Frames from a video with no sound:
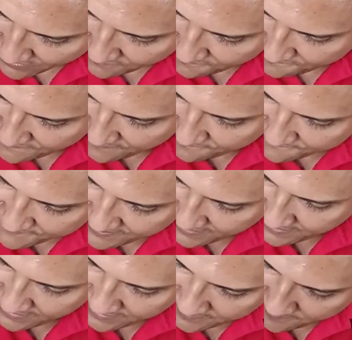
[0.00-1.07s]

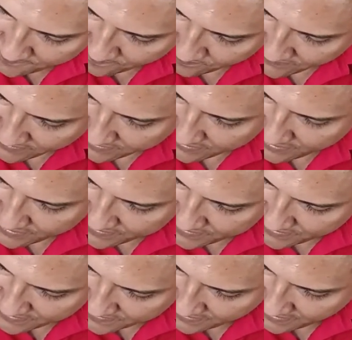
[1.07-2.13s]
15, this is